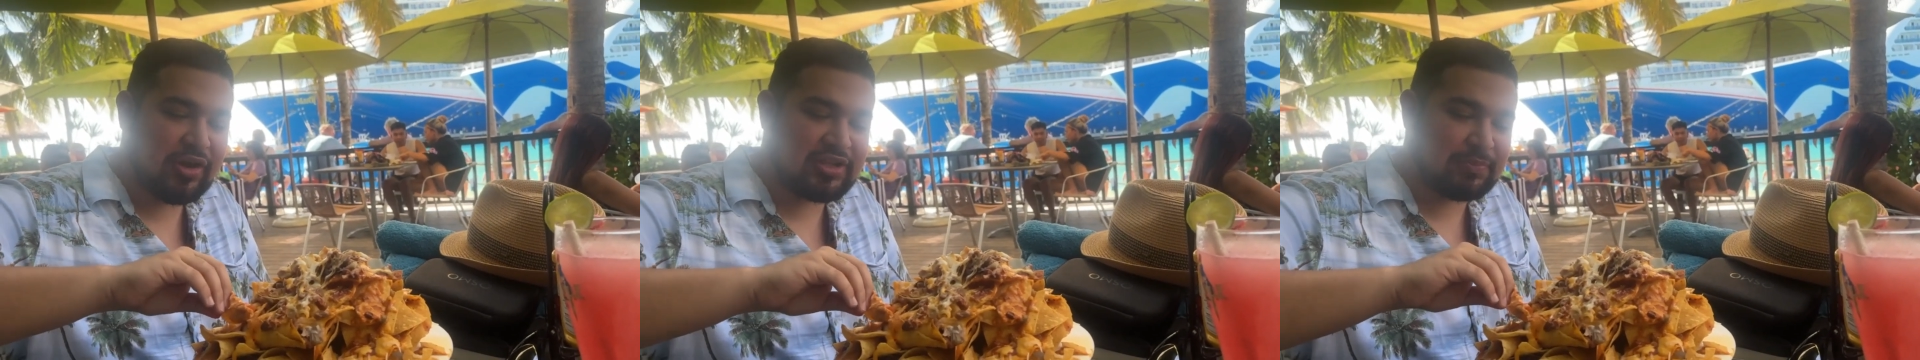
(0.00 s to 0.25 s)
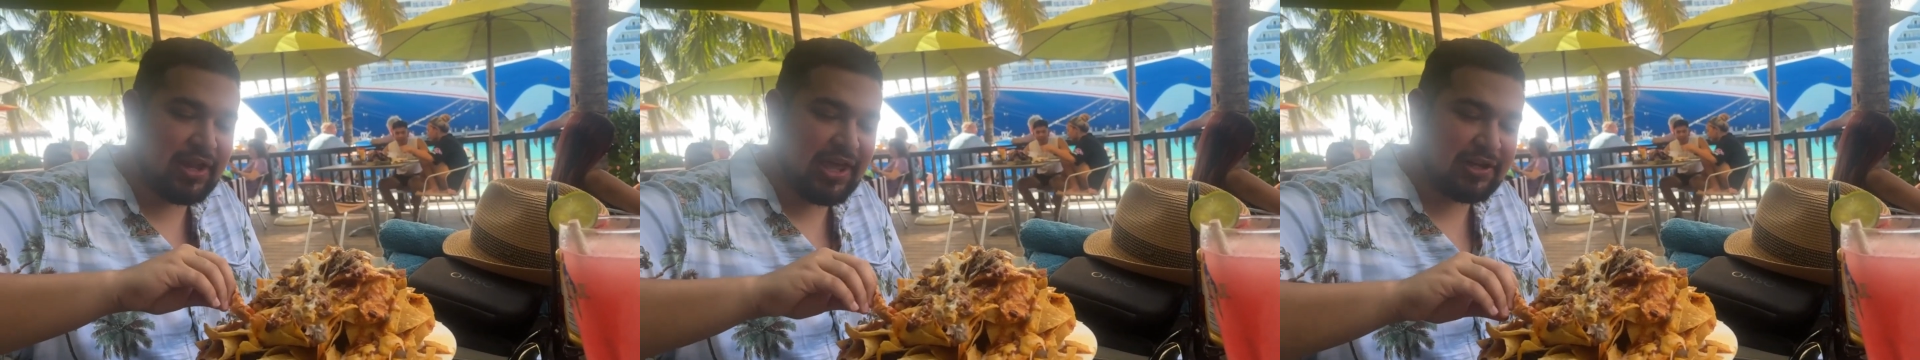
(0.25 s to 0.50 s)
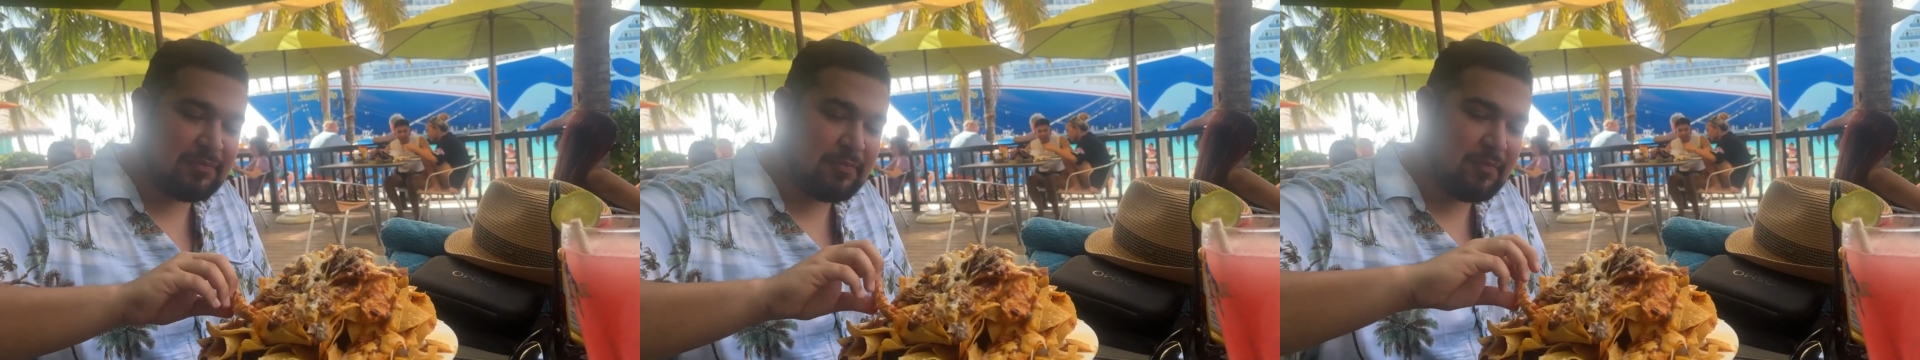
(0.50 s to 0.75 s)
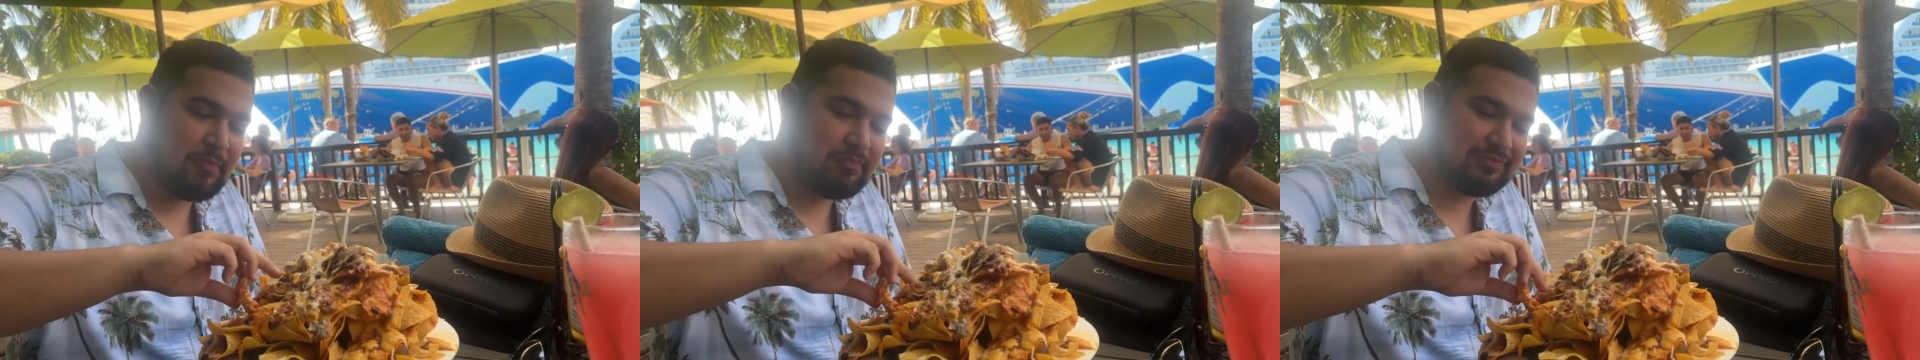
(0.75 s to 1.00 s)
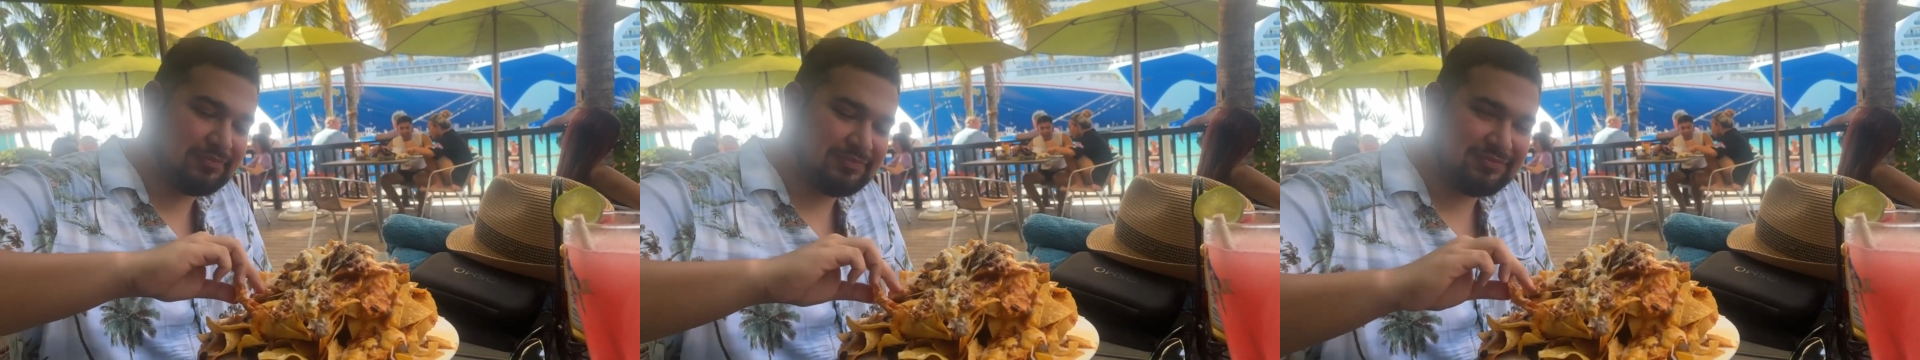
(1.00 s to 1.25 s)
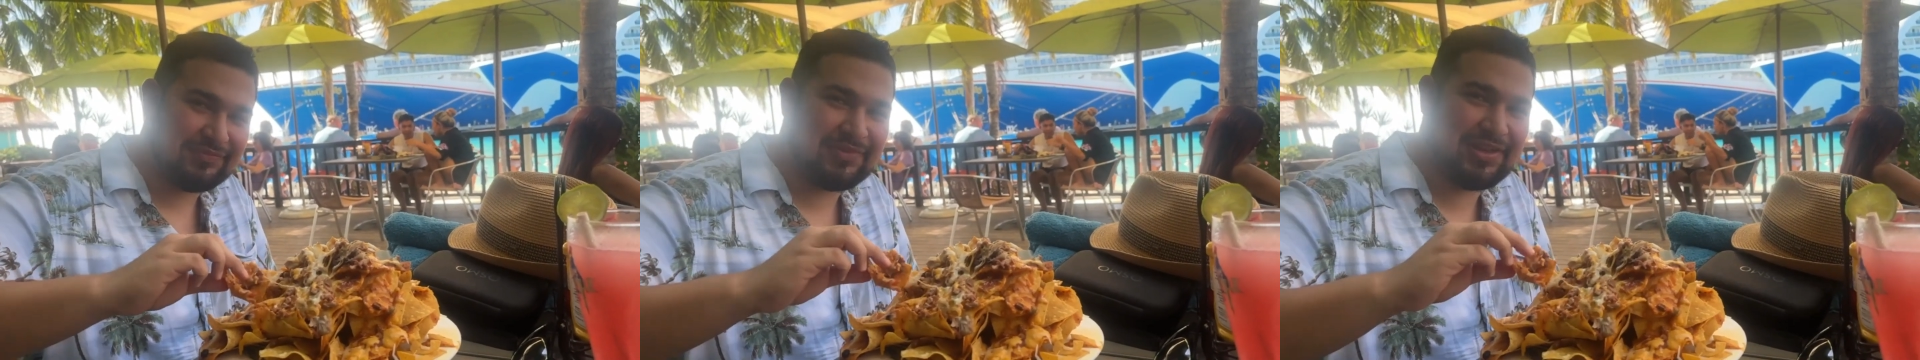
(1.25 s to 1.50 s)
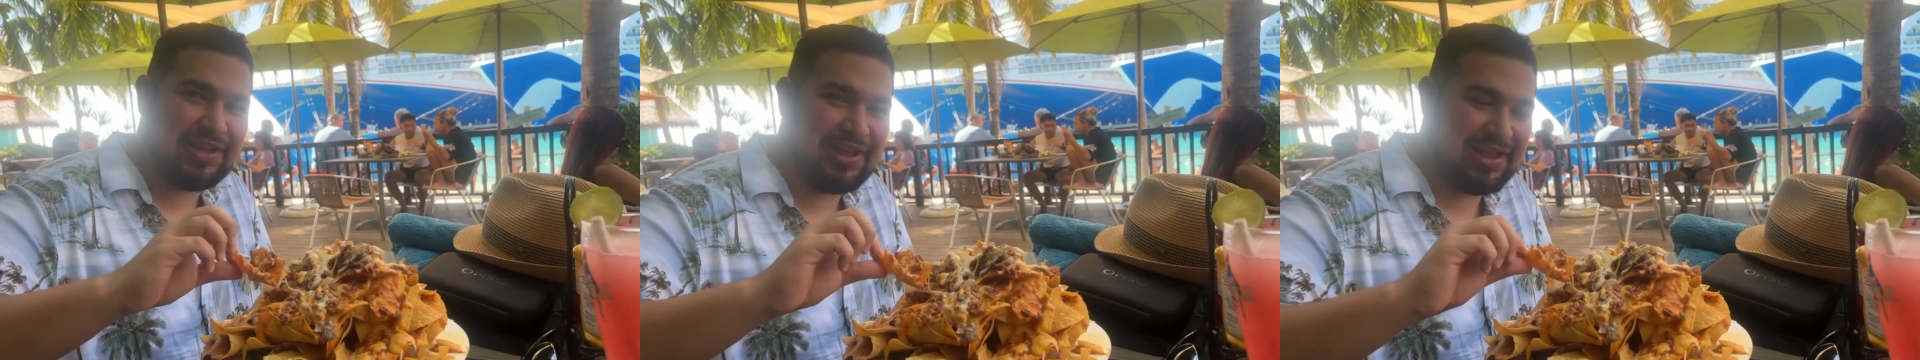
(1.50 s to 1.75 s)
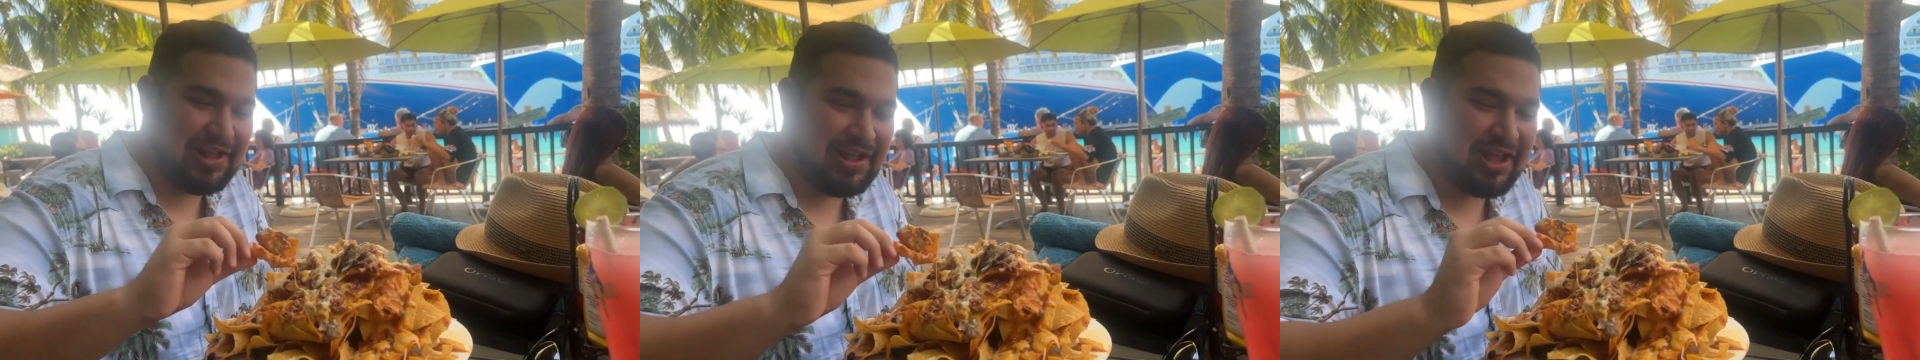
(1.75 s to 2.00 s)
It's very generous portion
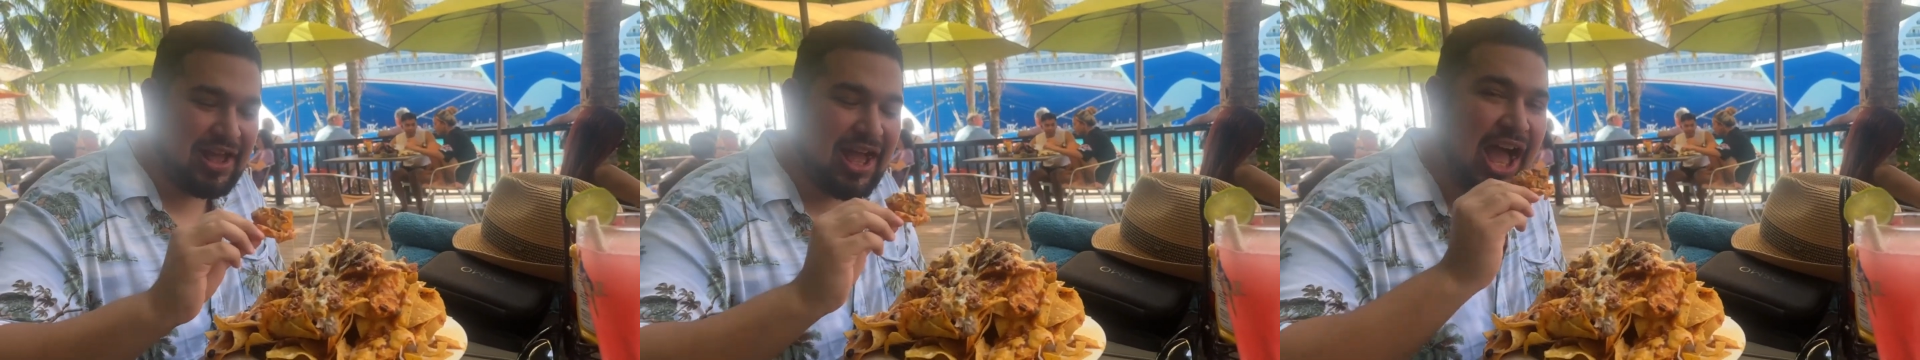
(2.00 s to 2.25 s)
sizes.